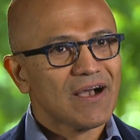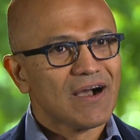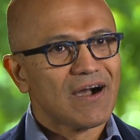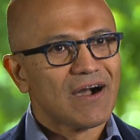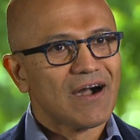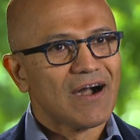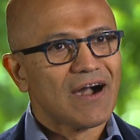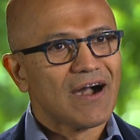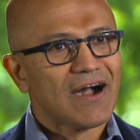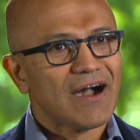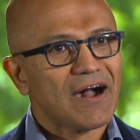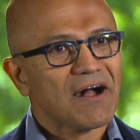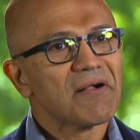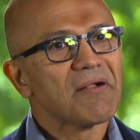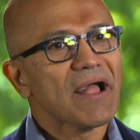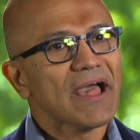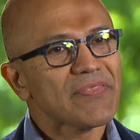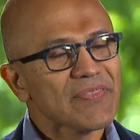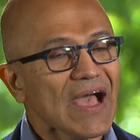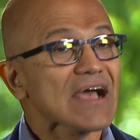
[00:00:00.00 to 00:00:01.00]

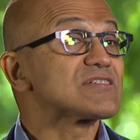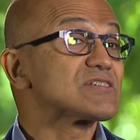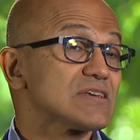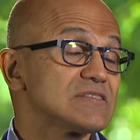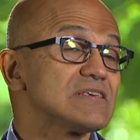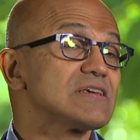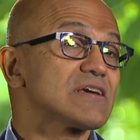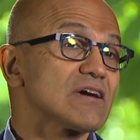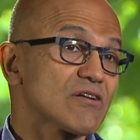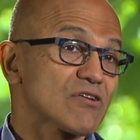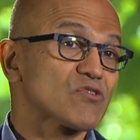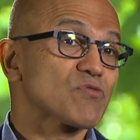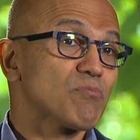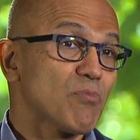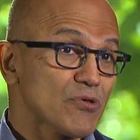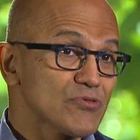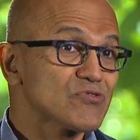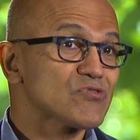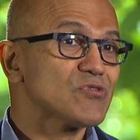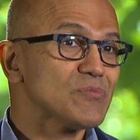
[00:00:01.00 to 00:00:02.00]
And that's, I think, a
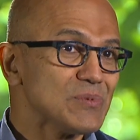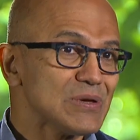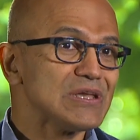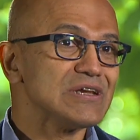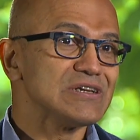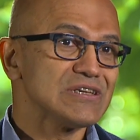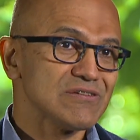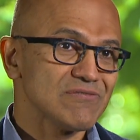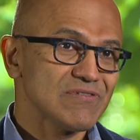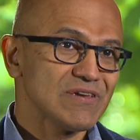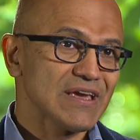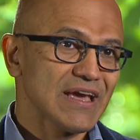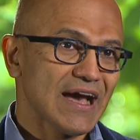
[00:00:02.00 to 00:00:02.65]
responsibility we